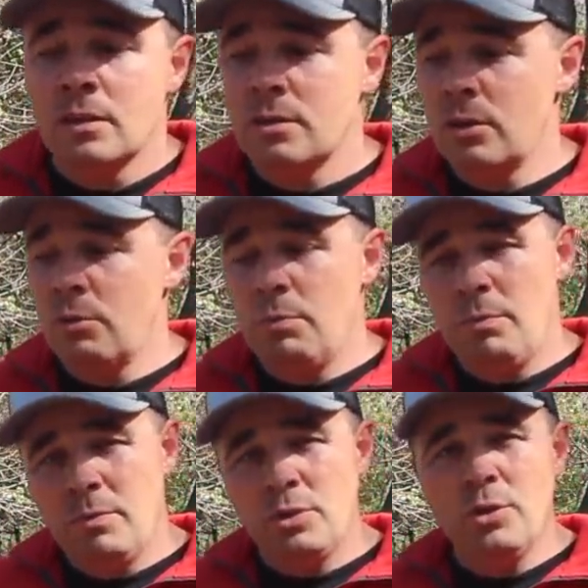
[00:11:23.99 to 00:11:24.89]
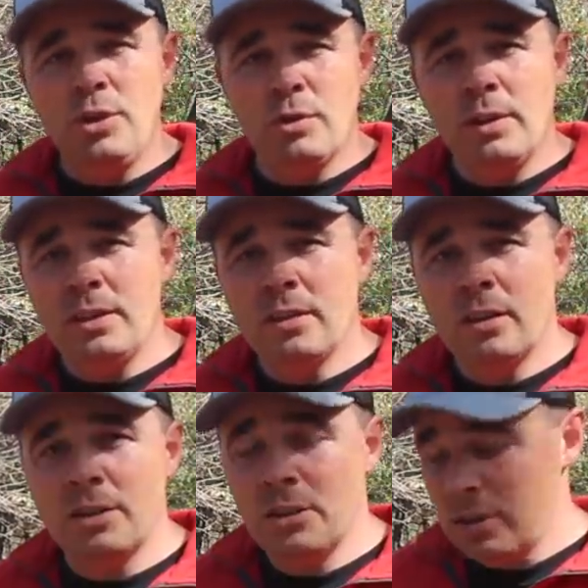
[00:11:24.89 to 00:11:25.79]
So do your
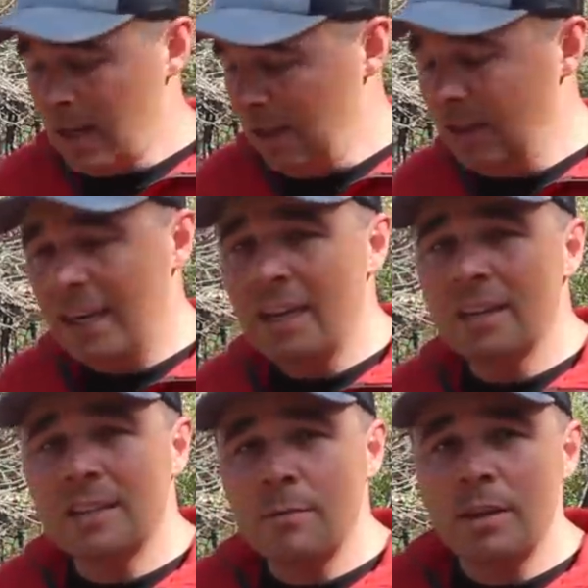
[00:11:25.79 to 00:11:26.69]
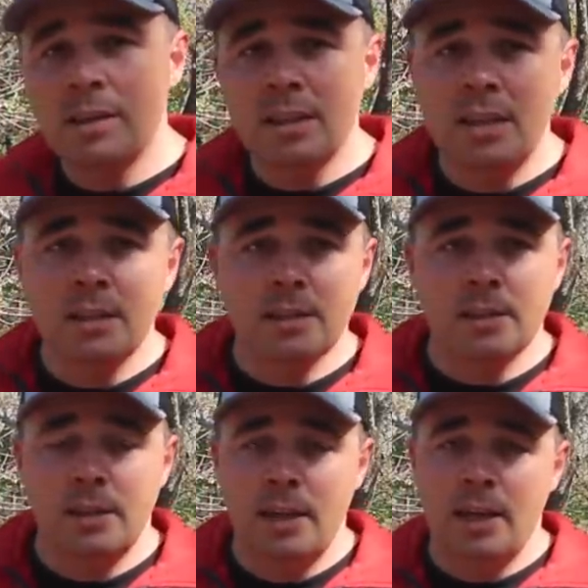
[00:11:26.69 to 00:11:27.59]
research and try to look into some of these things,
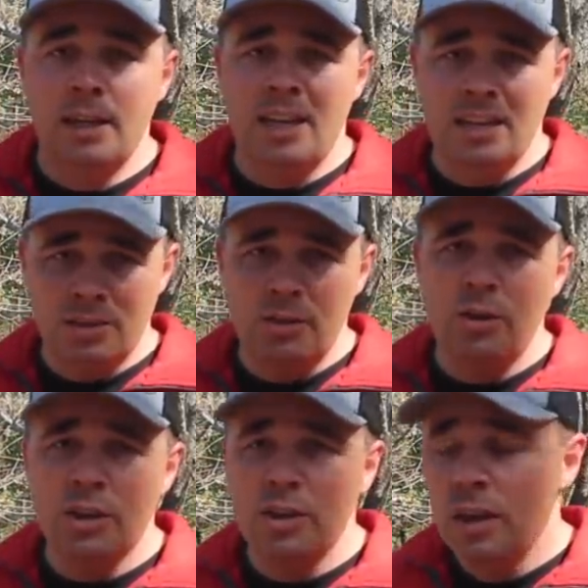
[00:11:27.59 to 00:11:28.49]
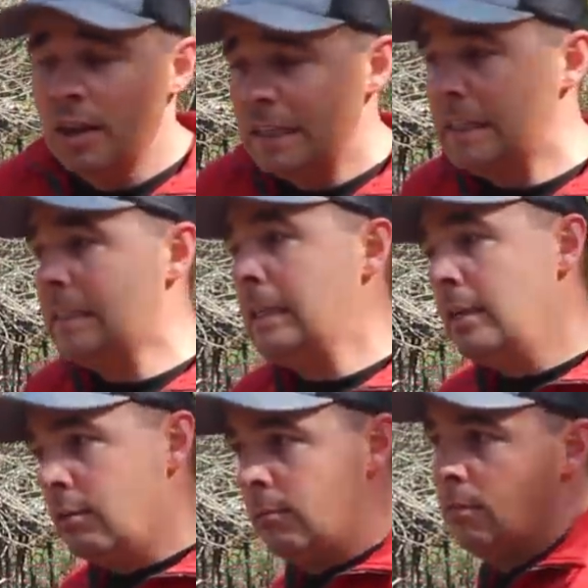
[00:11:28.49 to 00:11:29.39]
and so you can
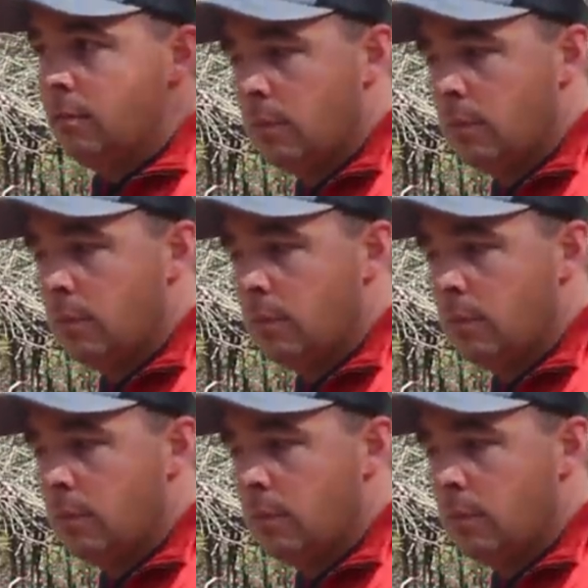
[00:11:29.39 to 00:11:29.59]
see them